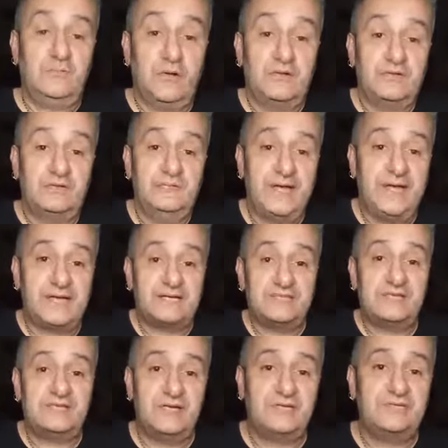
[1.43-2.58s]
Welcome back
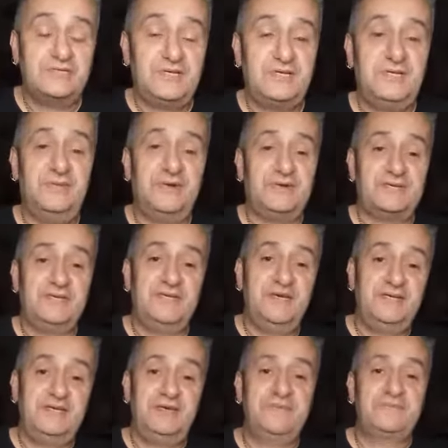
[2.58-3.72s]
to Joe Stunner Boxing. How
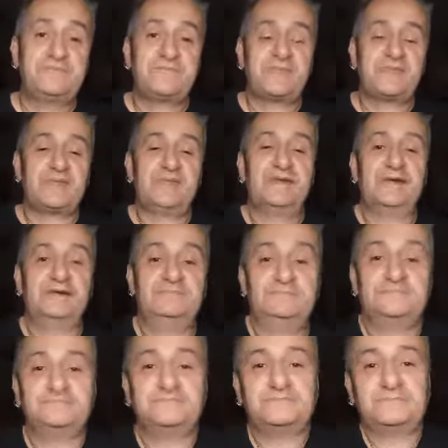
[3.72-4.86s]
you
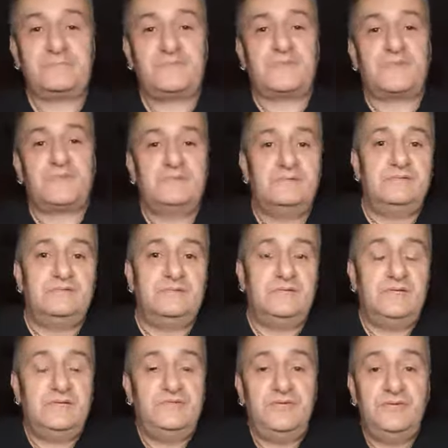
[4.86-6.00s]
doing?
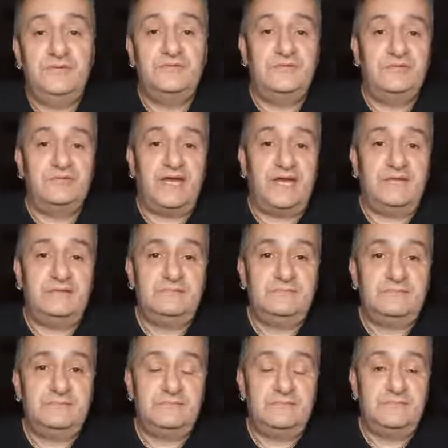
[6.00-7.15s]
If you're new to the channel,
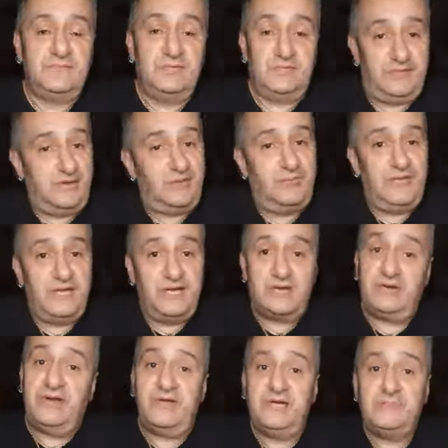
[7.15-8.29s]
you could help me out
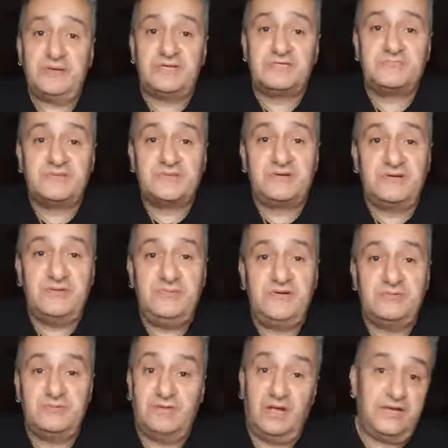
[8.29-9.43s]
greatly by subscribing
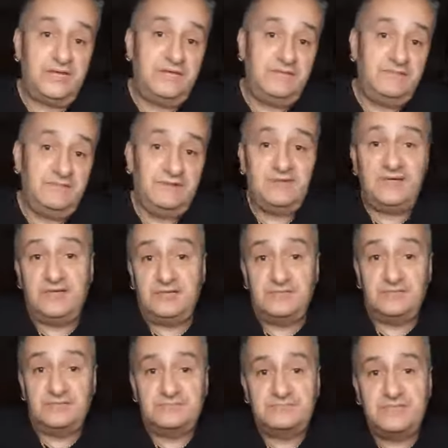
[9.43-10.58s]
or liking the video
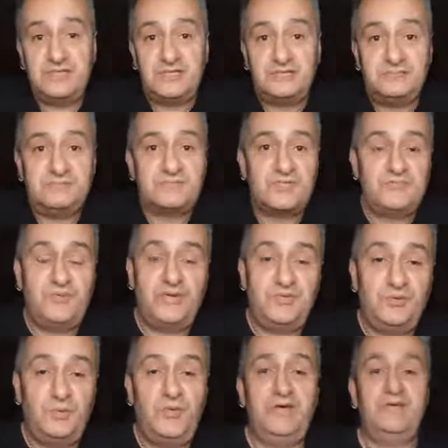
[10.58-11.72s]
or, you know, spreading
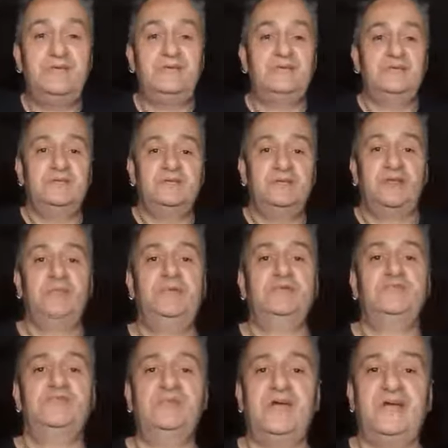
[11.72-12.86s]
the word, trying to build
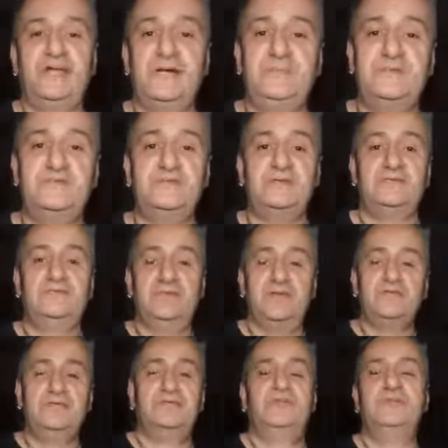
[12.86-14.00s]
the channel up. It's a
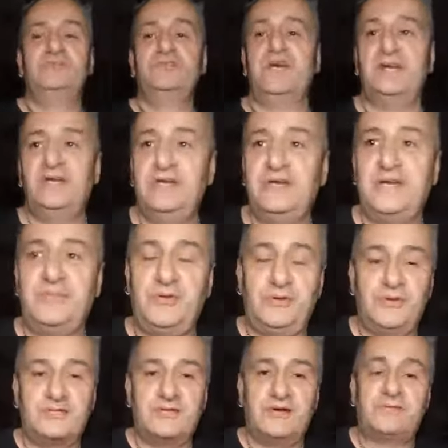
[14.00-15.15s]
relatively new channel, only a couple of
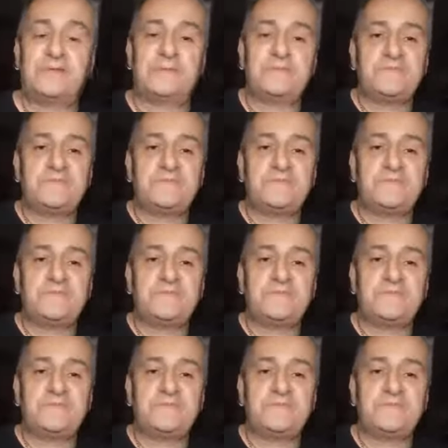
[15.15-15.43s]
weeks old.